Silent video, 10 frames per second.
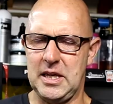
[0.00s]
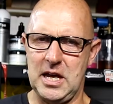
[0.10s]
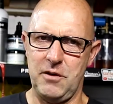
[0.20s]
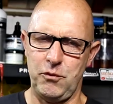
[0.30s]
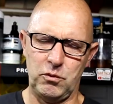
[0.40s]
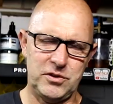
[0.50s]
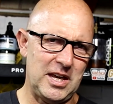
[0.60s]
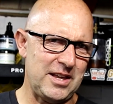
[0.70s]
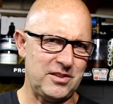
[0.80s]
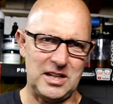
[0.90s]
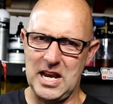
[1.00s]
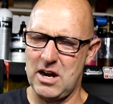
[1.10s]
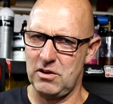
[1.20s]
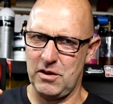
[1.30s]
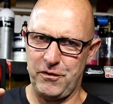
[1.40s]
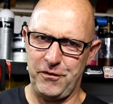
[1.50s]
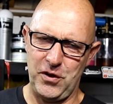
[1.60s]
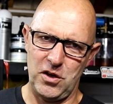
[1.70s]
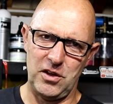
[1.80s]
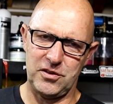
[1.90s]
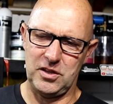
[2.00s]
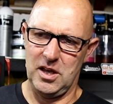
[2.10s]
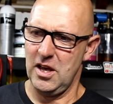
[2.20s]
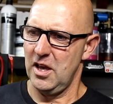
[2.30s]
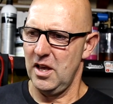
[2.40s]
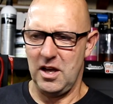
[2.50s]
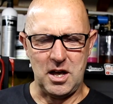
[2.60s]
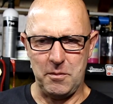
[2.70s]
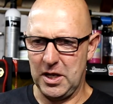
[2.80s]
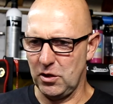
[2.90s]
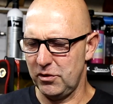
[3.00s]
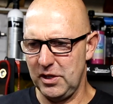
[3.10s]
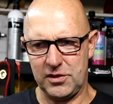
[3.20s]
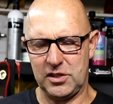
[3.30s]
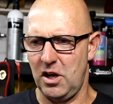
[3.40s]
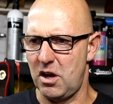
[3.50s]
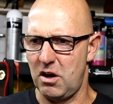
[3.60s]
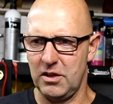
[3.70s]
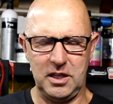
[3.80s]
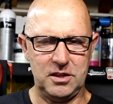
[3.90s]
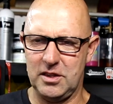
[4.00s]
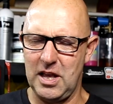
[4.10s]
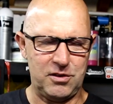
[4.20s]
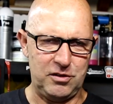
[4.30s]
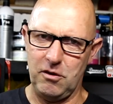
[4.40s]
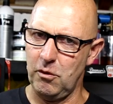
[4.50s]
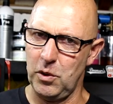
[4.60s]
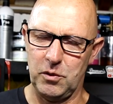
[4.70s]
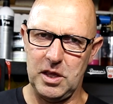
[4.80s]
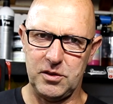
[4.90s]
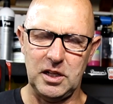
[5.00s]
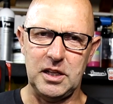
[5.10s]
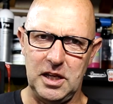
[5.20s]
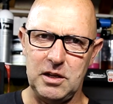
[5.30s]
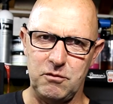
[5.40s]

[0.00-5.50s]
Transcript: careful. Test an area first. I mean, on this car, that steering wheel, it's going to